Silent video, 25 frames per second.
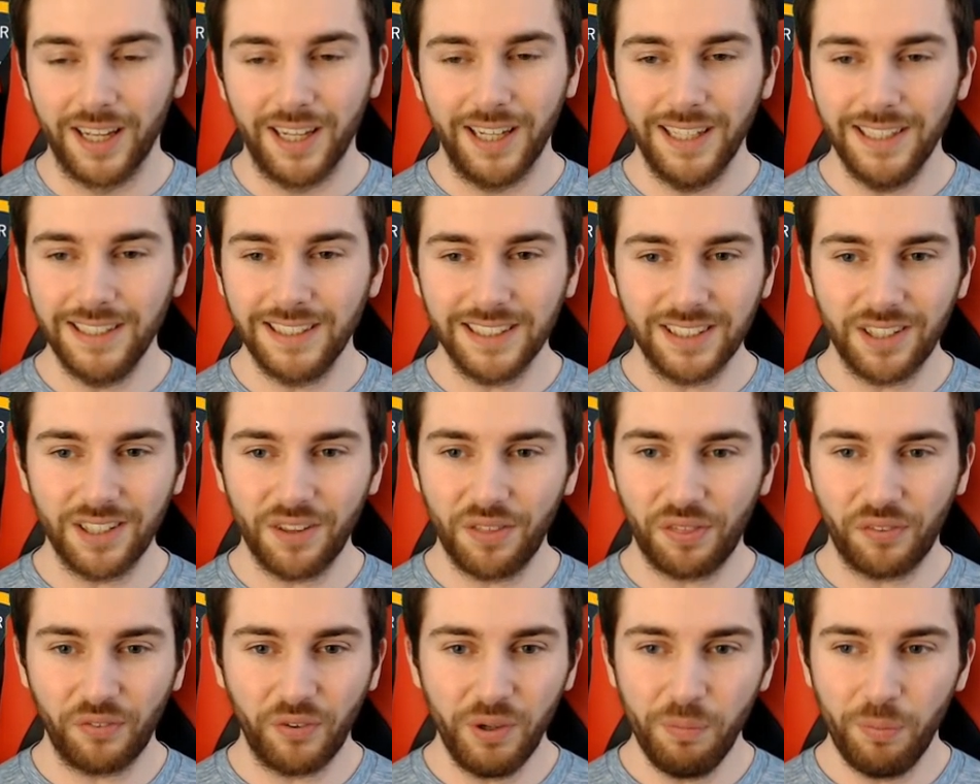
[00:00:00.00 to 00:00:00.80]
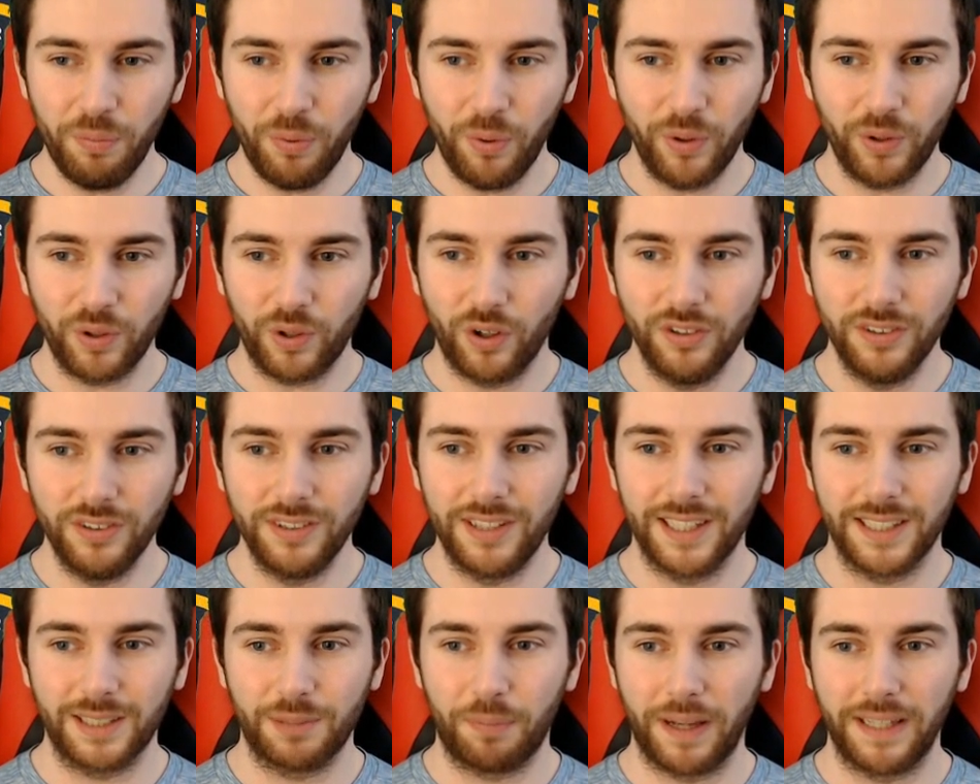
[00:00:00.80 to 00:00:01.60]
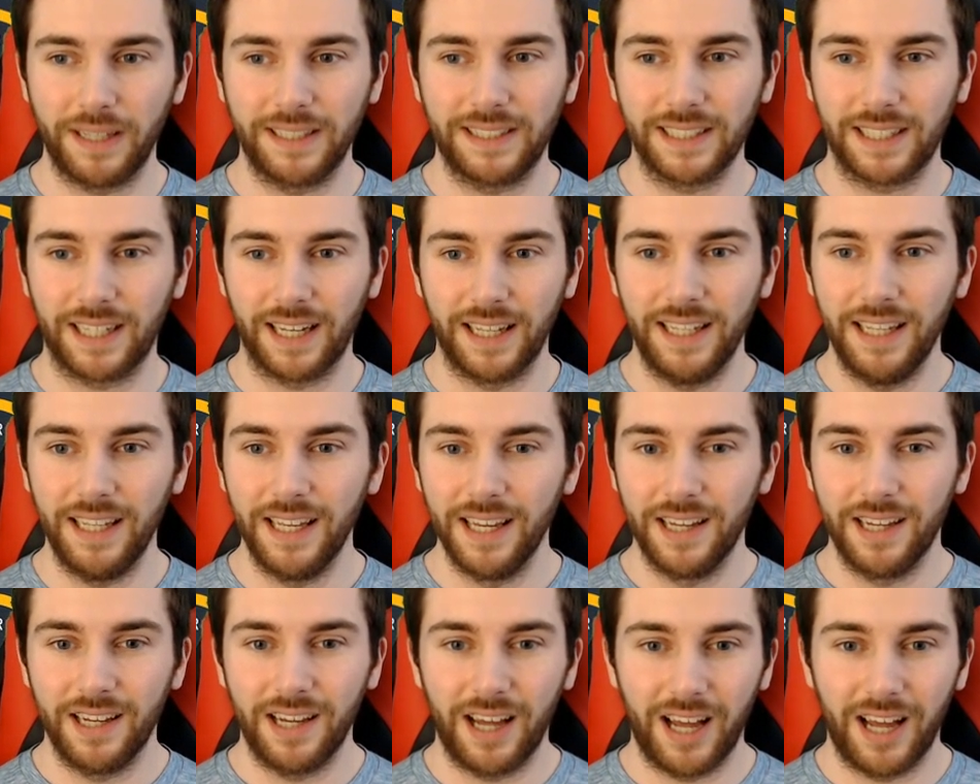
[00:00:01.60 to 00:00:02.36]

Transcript: It's just a three point contest basically.